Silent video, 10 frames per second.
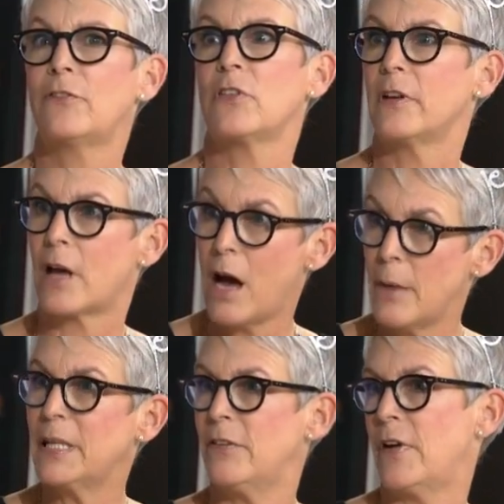it for the
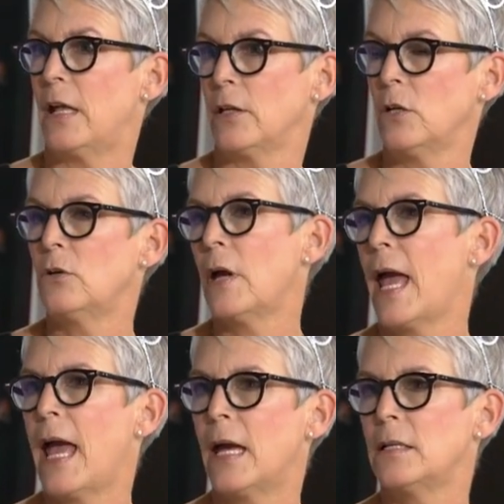comedy value?
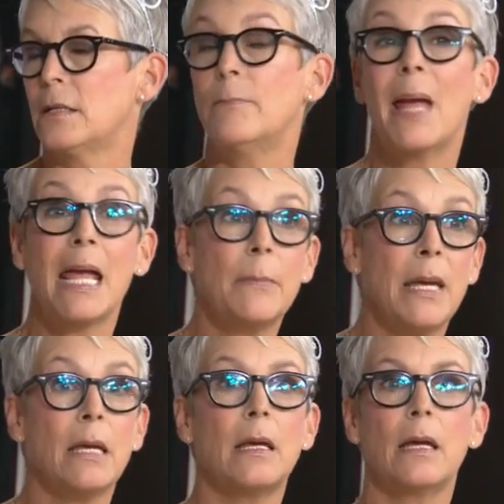And
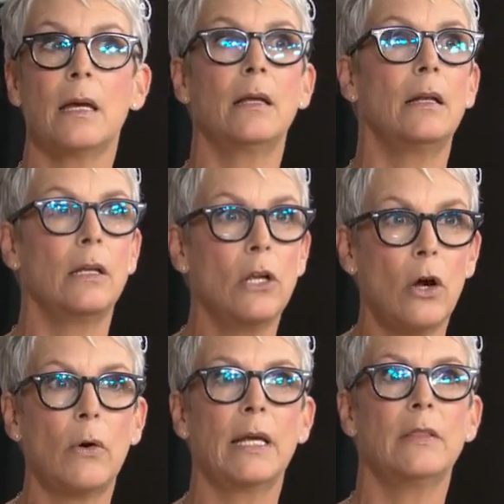maybe, you
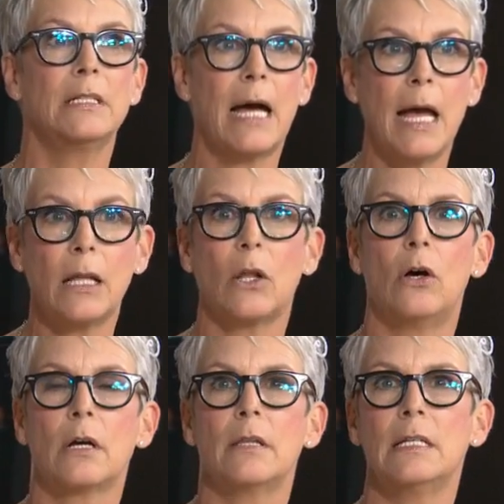know, in the
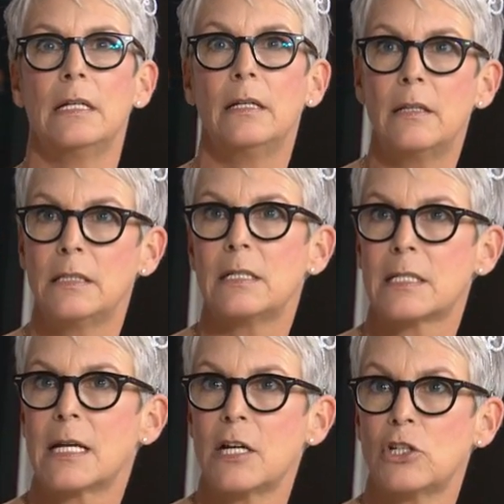dialogue and then the
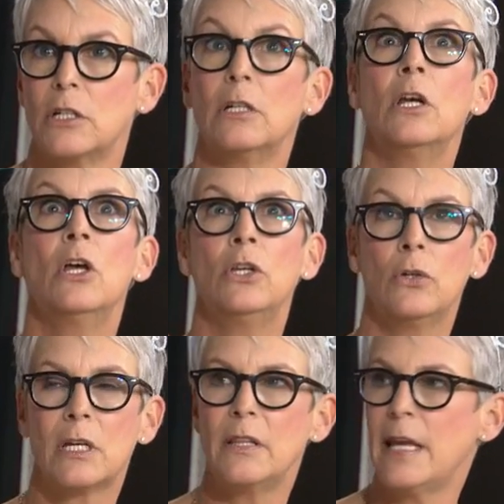discussion,
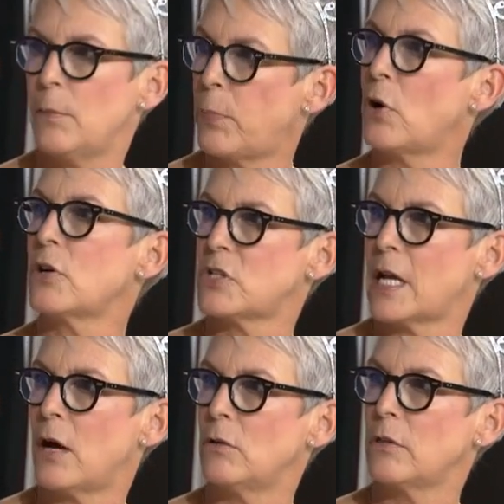you can then parse
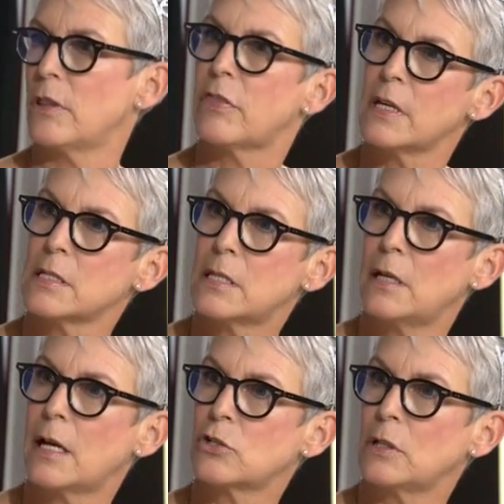out the things
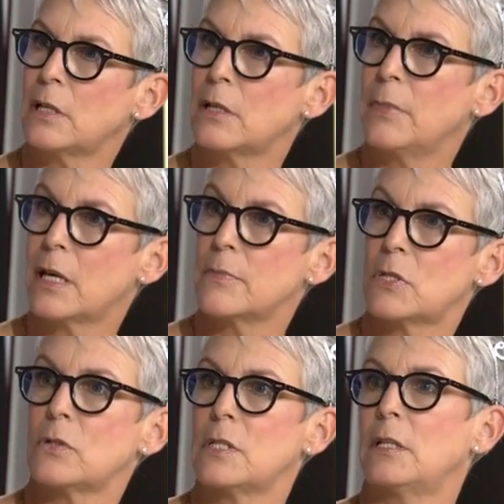that actually can become
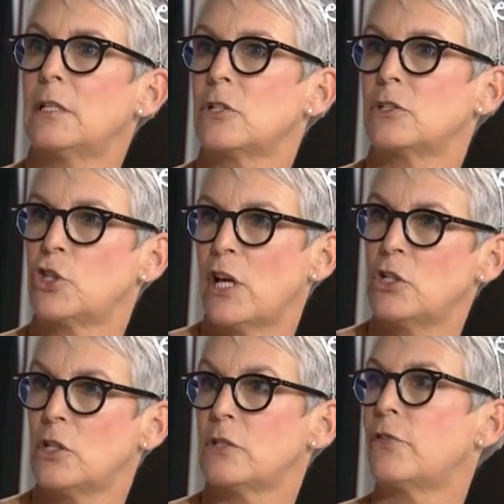sociological
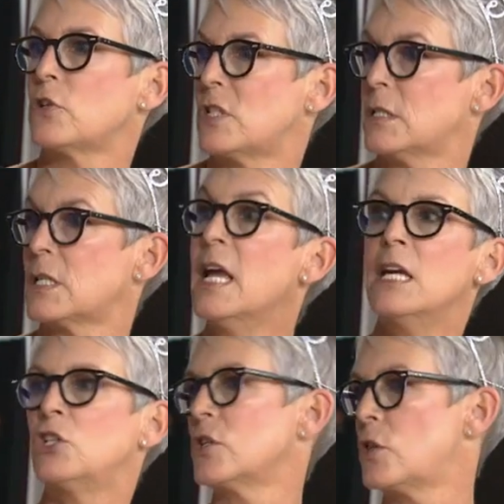changes versus
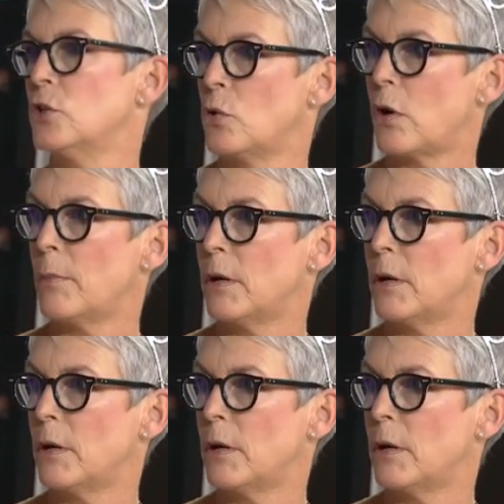just the norm.